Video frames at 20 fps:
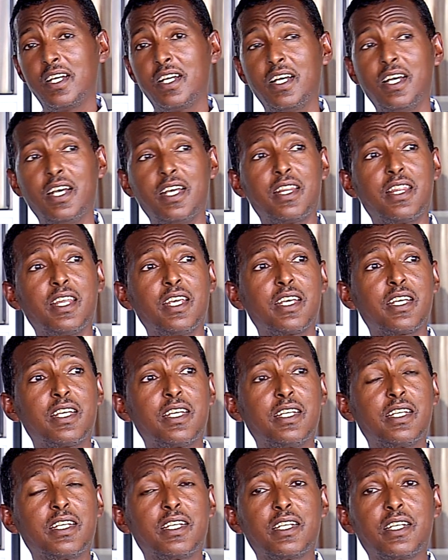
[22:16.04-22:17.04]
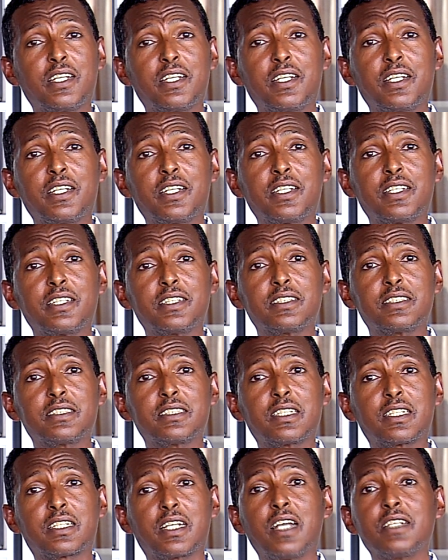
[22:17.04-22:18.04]
I think
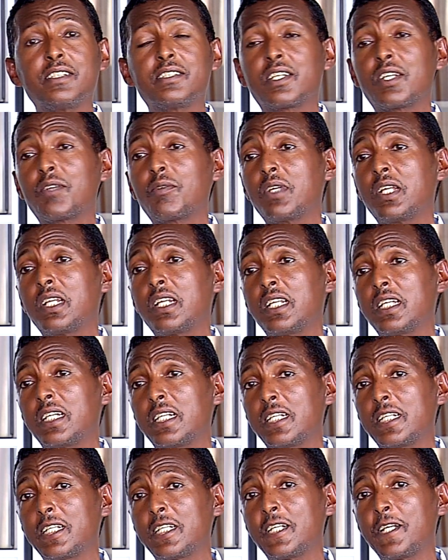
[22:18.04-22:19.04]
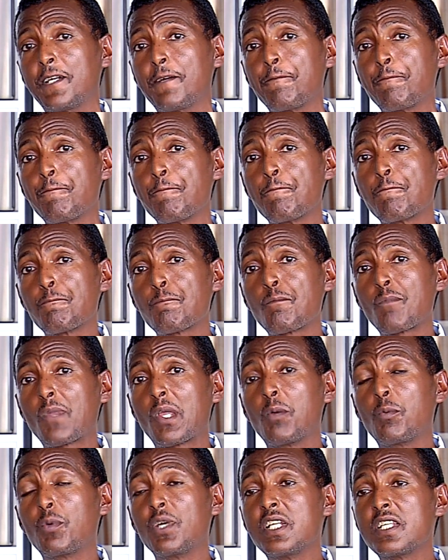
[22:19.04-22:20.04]
the country
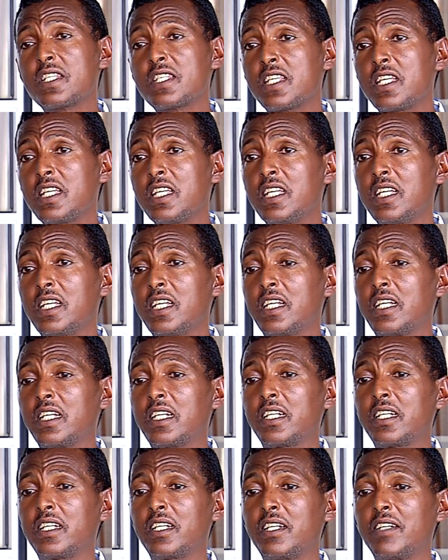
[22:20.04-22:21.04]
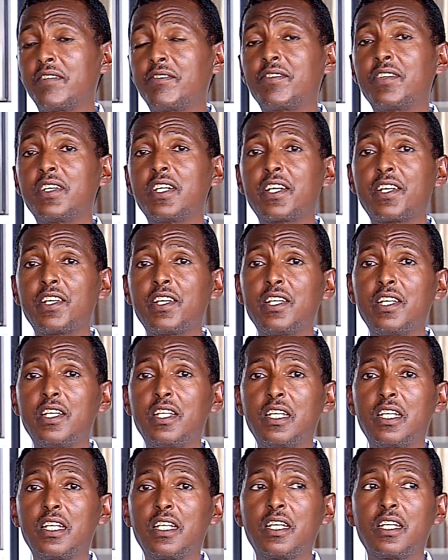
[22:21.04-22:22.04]
will see a
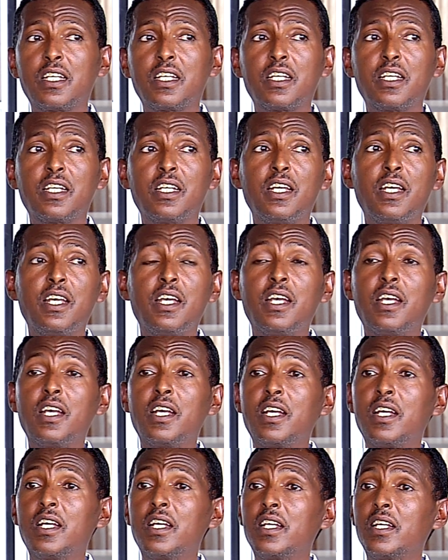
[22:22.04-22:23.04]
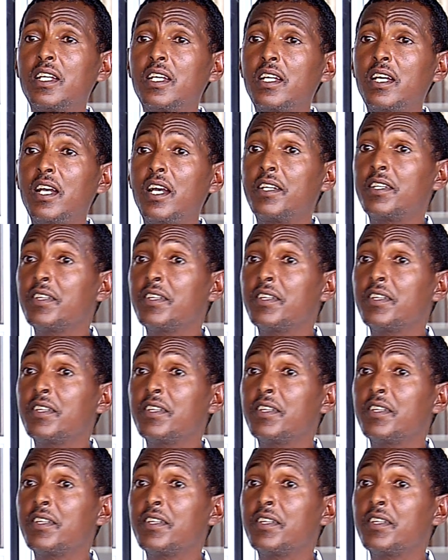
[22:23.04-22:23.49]
very a